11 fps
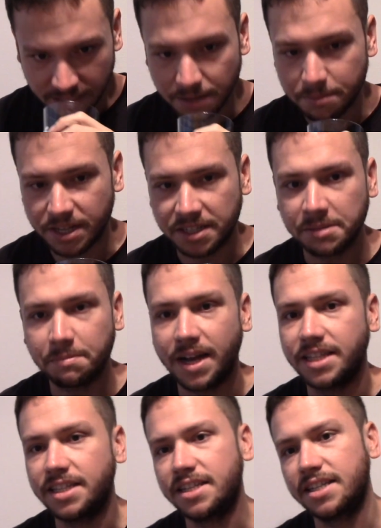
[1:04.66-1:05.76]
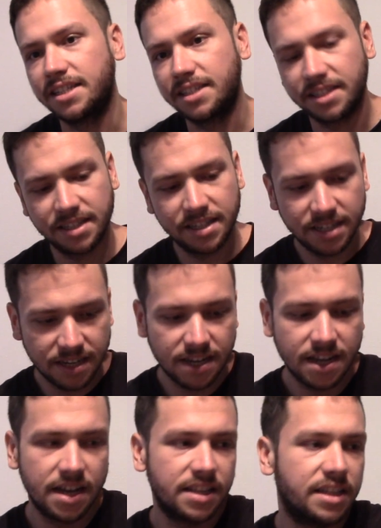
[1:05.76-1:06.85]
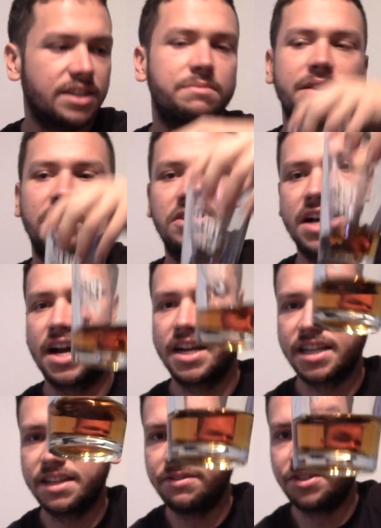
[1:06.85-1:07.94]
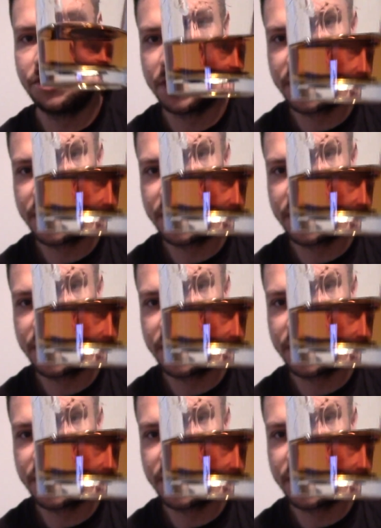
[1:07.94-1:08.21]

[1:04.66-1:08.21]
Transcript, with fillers: little bit of spiciness. The smell kind of gives you a